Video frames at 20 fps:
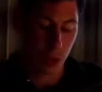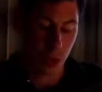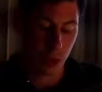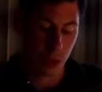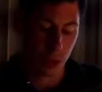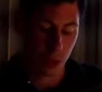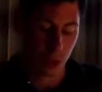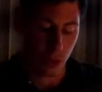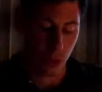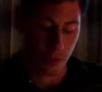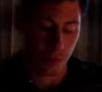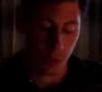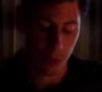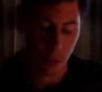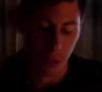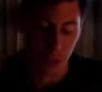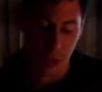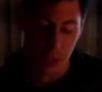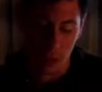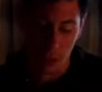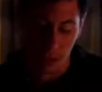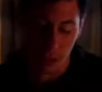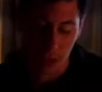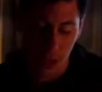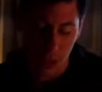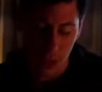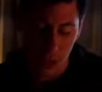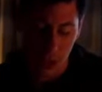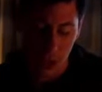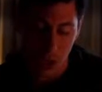So if you put down a
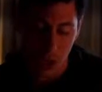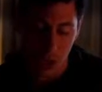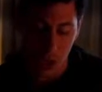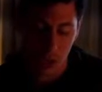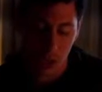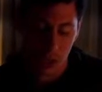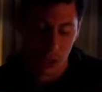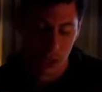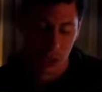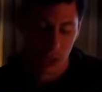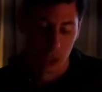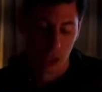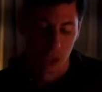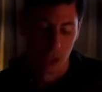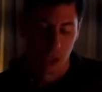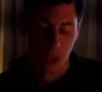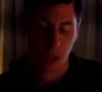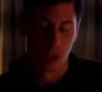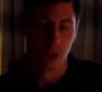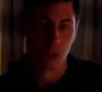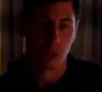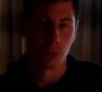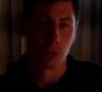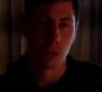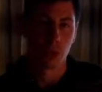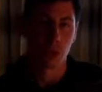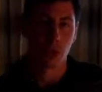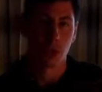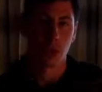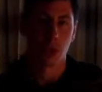face card,
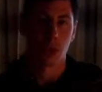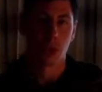you